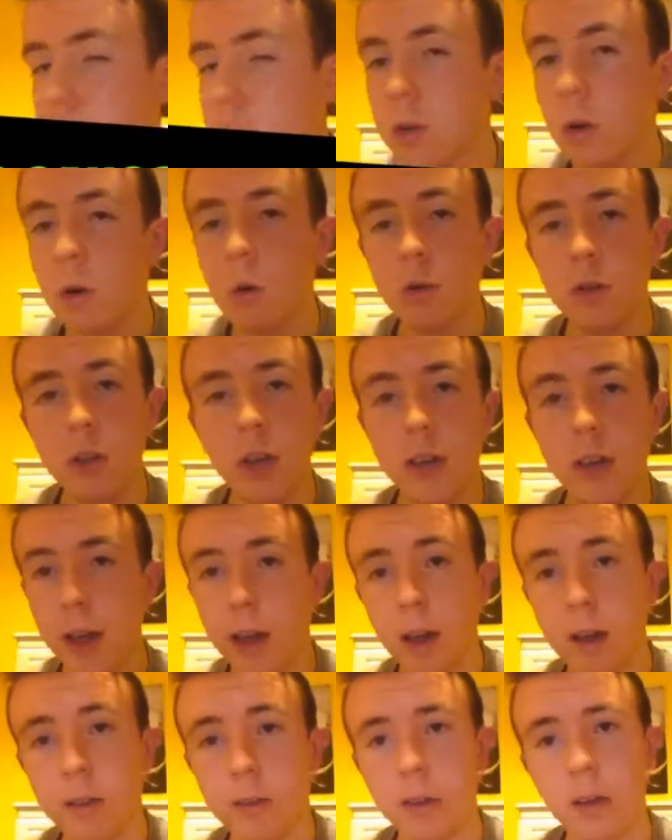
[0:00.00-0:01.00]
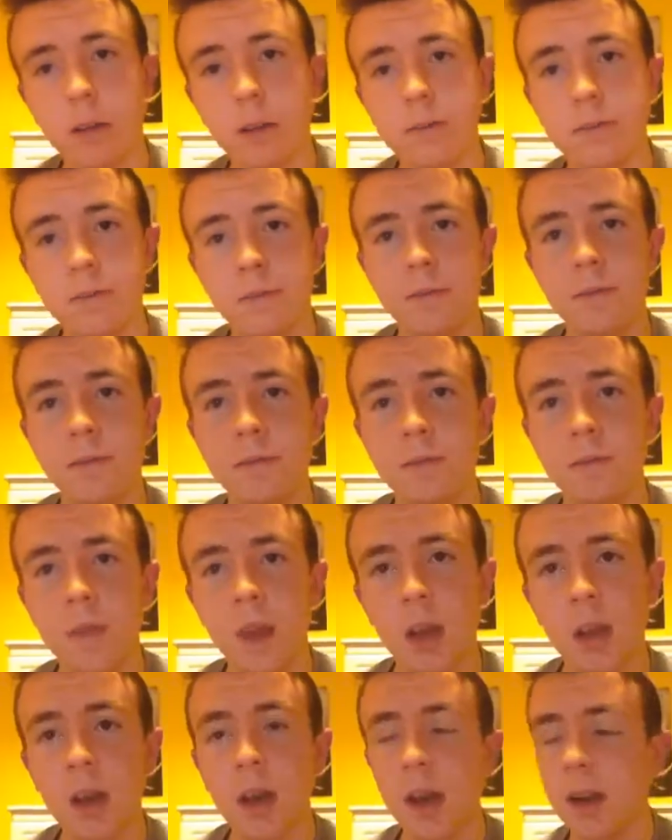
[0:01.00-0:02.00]
to Og-gangster.
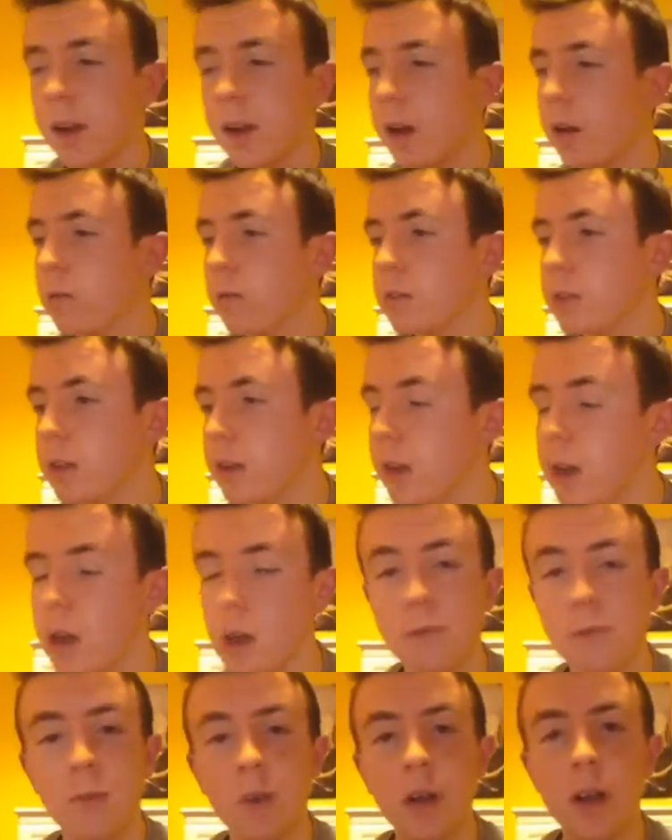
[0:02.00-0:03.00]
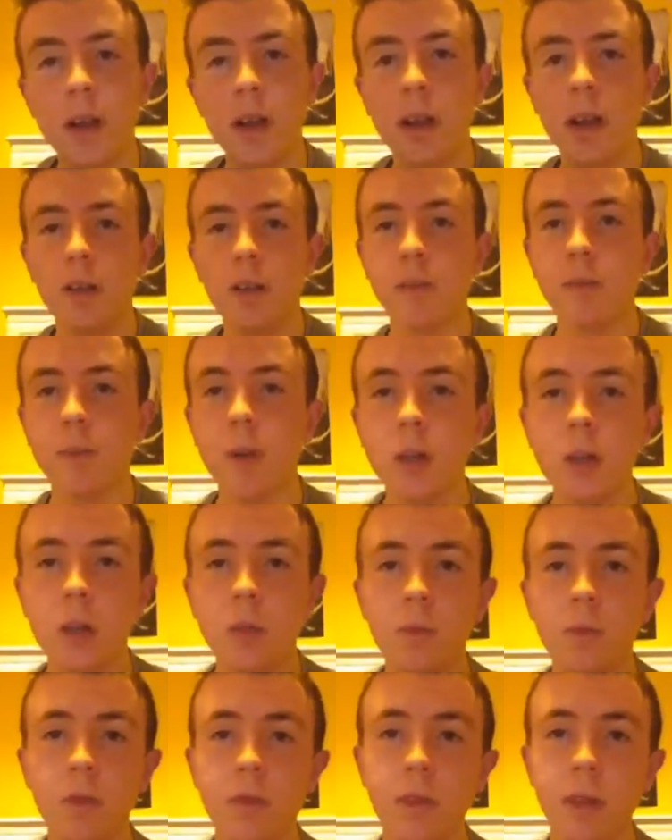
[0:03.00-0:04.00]
Now, today I'm bringing you a
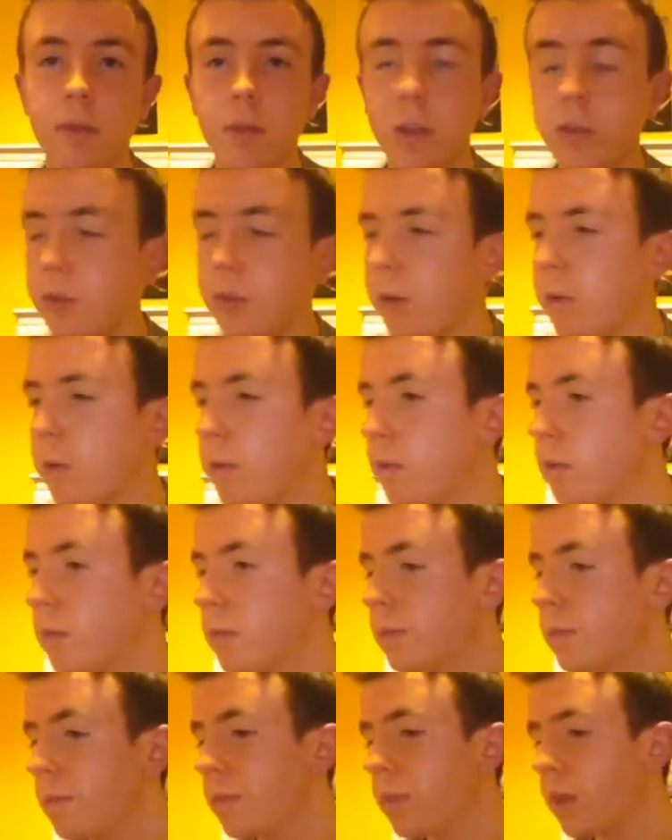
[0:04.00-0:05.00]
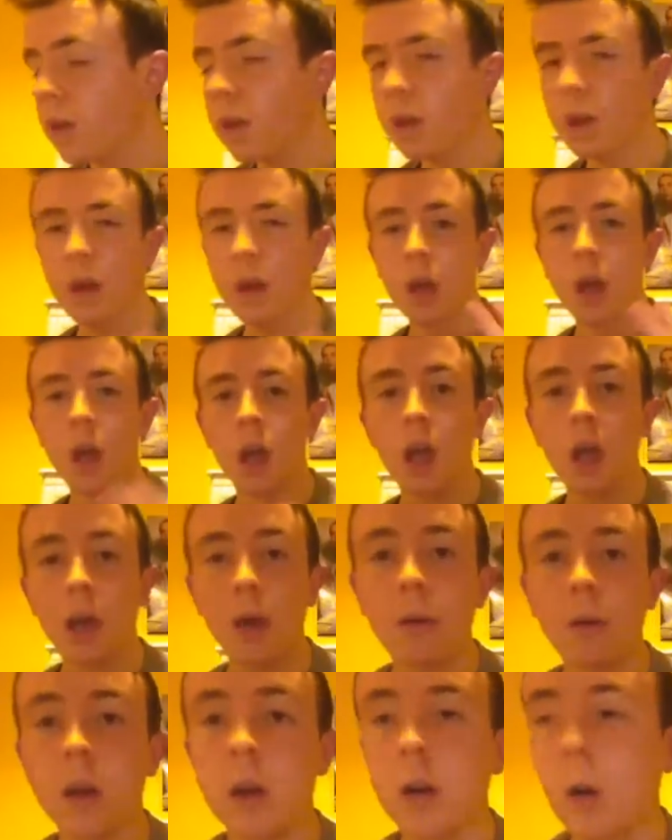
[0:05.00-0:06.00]
special music video.
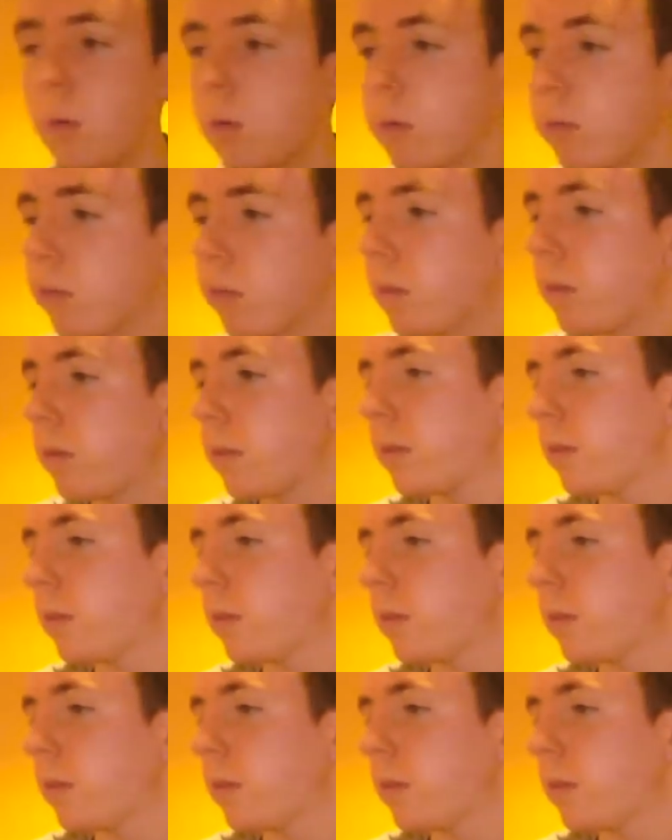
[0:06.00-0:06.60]
Here it goes.